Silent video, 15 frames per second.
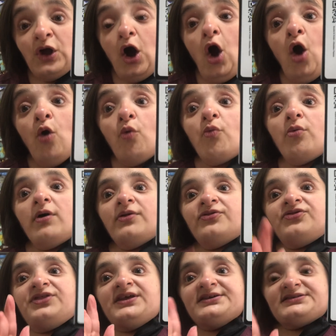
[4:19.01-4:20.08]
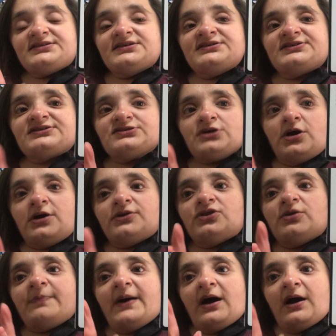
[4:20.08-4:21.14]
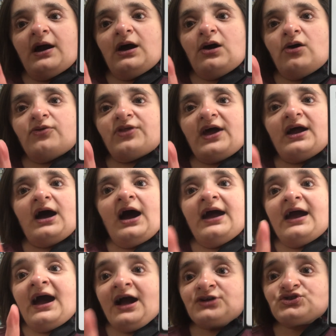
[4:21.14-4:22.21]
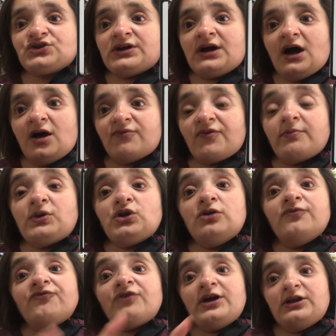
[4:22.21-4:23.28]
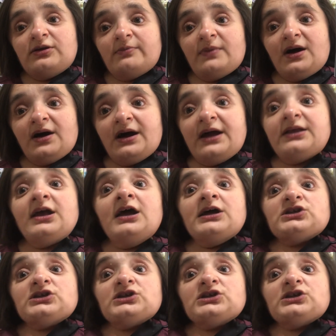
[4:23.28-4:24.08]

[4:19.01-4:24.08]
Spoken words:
Oh, this is starting the pile that I actually got from a new friend of mine.